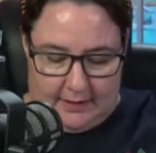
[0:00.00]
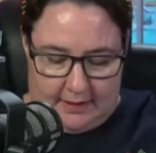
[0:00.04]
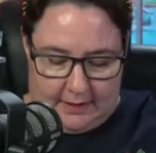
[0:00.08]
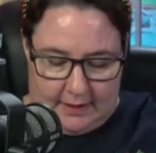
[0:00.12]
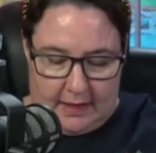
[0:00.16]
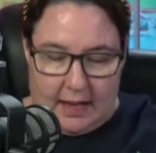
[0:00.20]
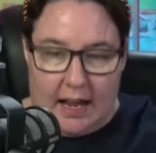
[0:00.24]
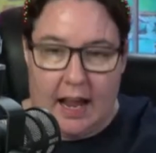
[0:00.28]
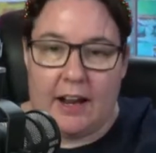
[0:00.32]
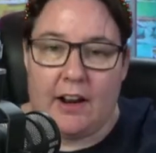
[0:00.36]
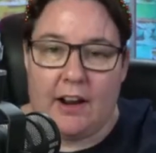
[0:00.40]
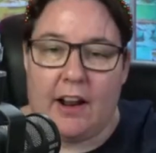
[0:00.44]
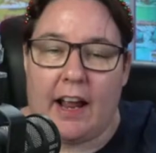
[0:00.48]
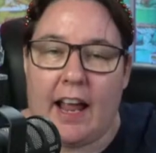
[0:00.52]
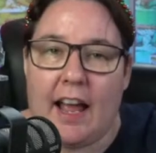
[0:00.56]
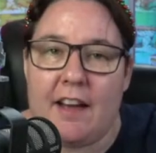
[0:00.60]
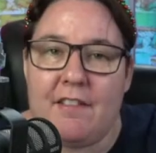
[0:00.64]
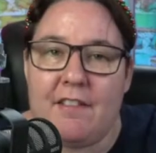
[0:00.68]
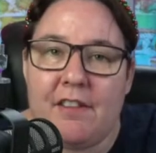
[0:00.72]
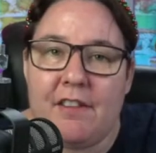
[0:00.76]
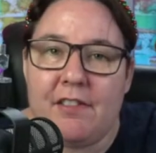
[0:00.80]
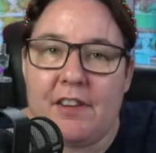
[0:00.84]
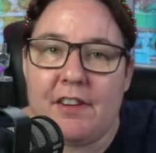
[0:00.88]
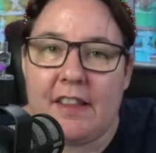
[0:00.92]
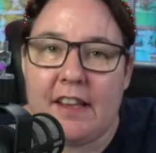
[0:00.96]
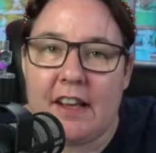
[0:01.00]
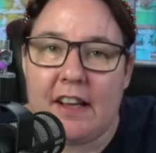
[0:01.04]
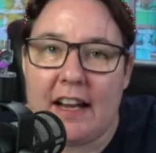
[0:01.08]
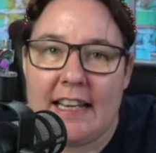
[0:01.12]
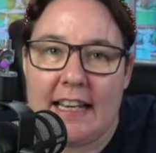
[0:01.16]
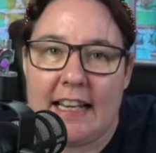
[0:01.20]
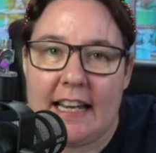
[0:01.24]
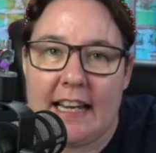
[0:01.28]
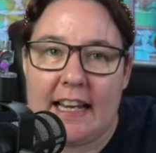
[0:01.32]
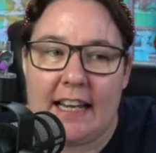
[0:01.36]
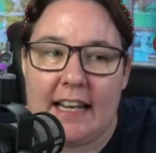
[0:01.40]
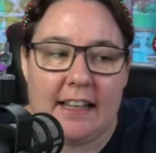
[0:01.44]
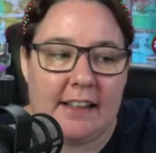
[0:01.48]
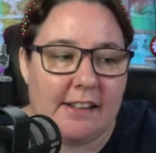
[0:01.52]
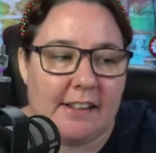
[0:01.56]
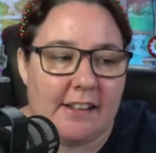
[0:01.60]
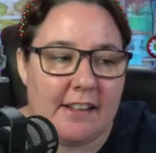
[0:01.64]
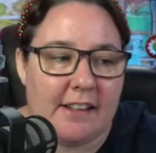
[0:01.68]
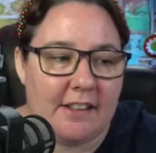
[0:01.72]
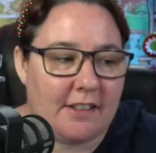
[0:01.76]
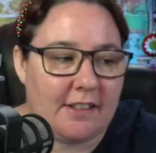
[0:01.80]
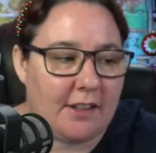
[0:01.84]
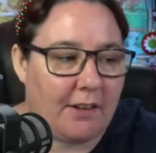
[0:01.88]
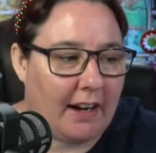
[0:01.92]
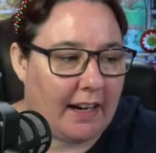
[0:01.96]
And I have everything I need
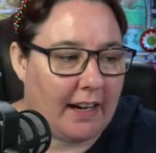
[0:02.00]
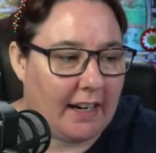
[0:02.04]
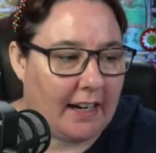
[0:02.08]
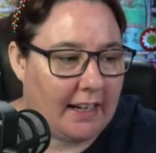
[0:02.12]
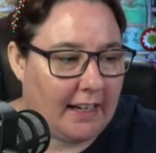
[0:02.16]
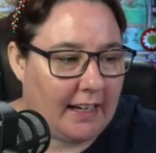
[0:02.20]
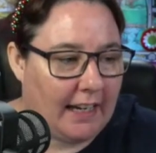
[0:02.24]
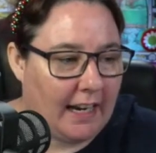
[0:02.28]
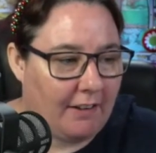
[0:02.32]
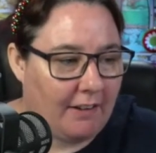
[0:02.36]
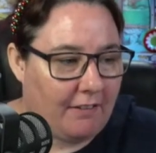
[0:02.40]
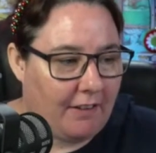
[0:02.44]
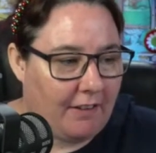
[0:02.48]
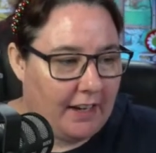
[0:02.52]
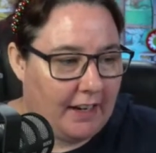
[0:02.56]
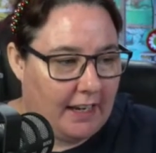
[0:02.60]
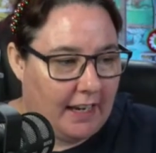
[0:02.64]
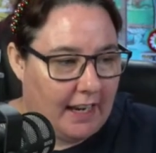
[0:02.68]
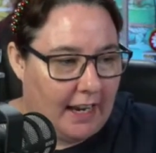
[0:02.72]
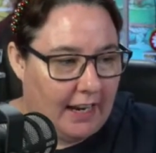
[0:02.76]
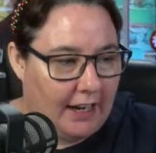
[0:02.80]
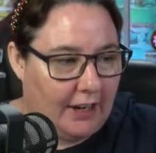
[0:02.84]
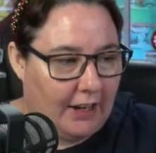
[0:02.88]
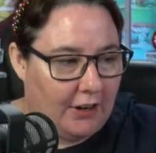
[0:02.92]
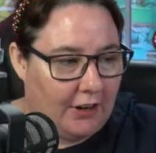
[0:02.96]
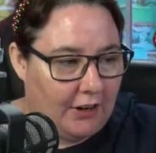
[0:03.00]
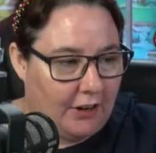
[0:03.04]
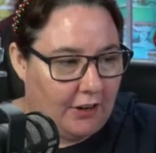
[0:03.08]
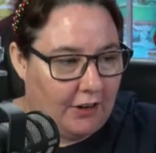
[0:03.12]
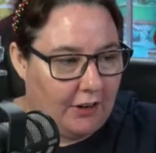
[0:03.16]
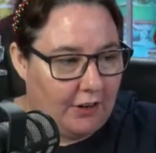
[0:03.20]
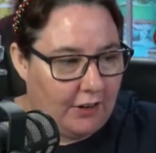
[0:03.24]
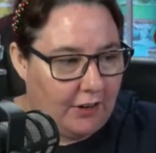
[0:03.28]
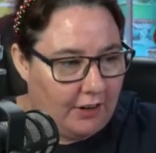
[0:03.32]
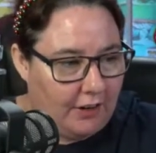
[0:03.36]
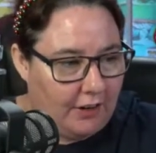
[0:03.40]
so I can get ready and go.